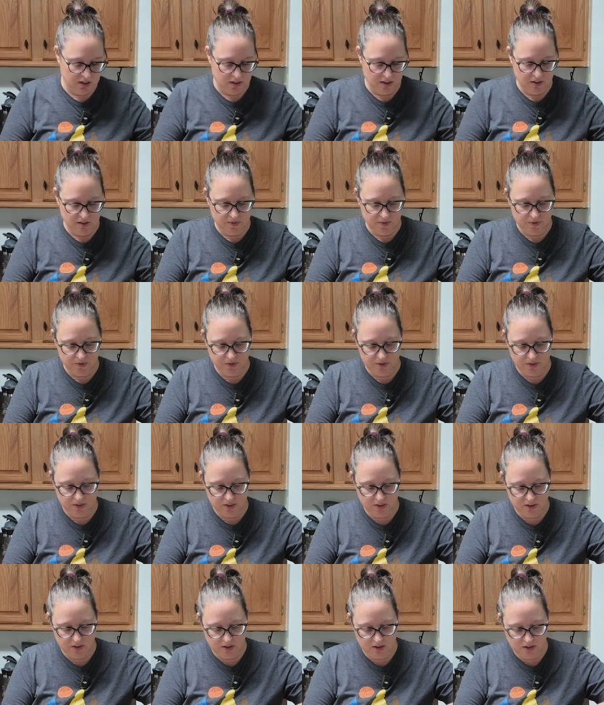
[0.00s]

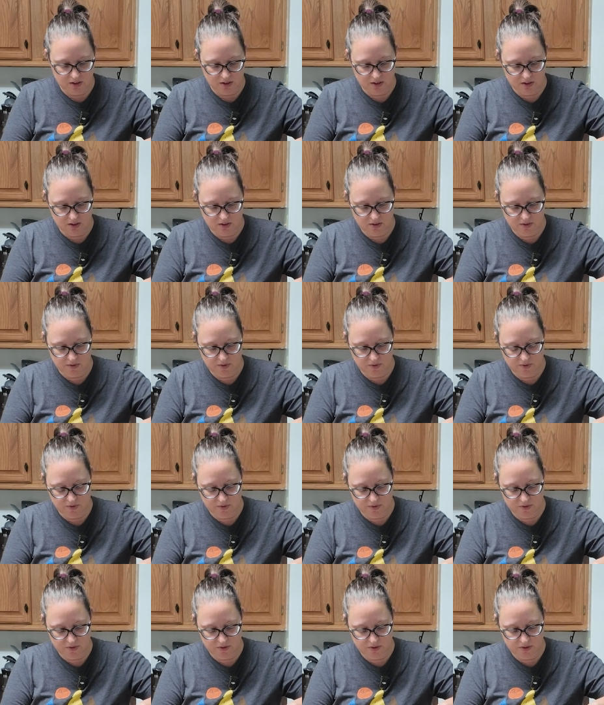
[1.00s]

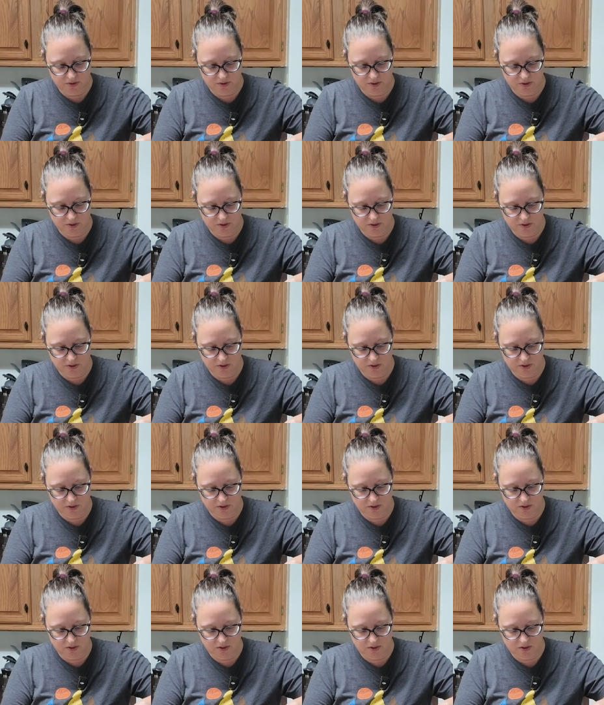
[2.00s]

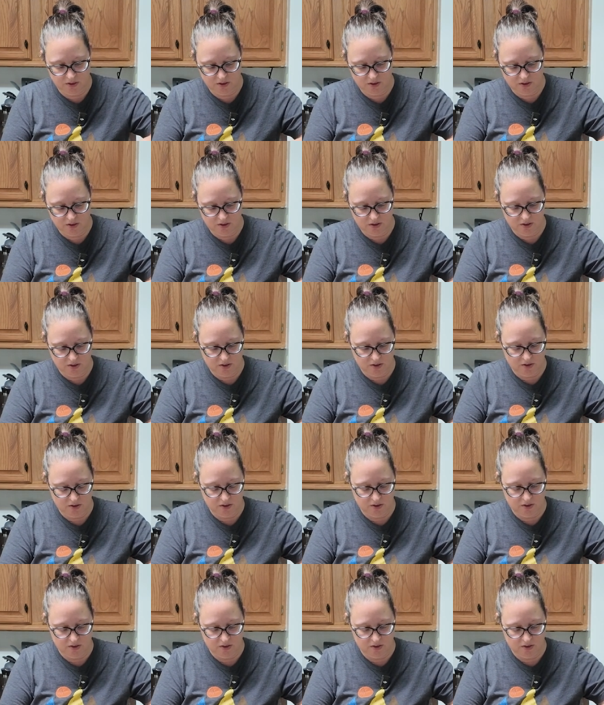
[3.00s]
(silence)